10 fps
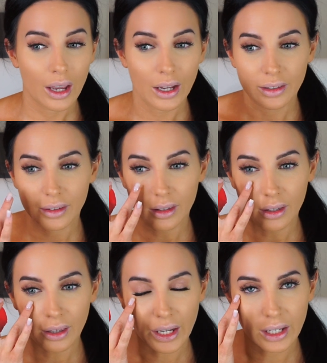it
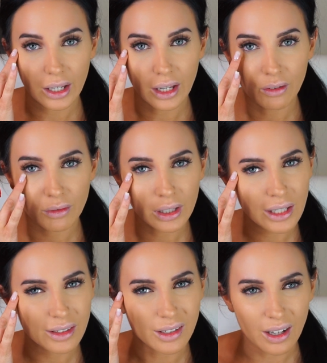
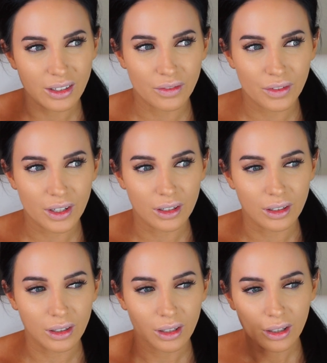really does
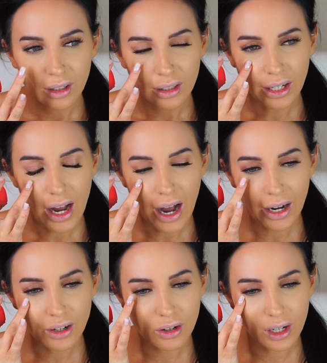feel like
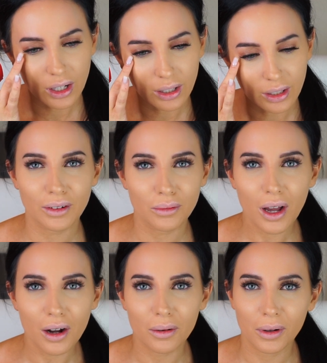hydrating. I don't
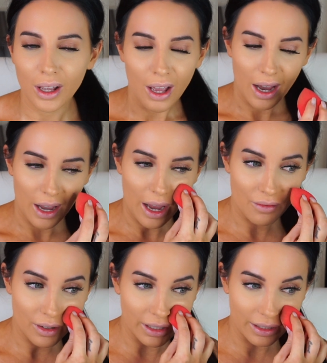know. I
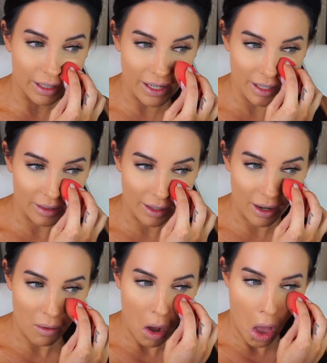really like it
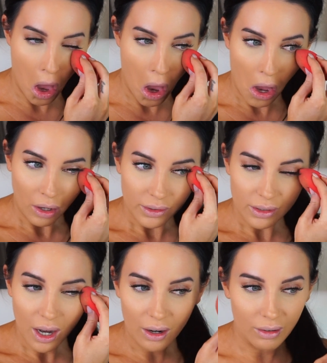though.
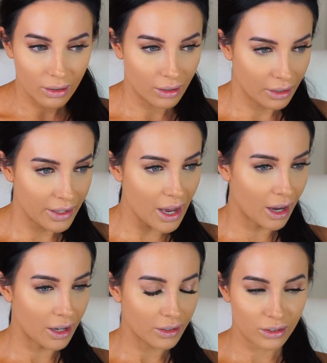So
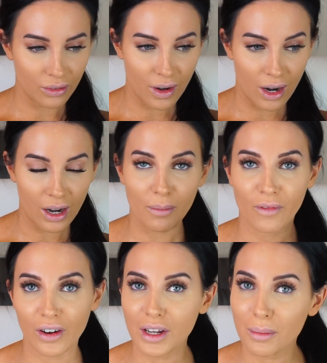yeah, so far I'm
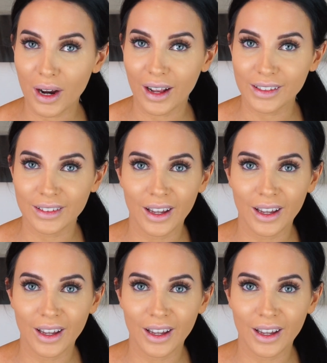very impressed.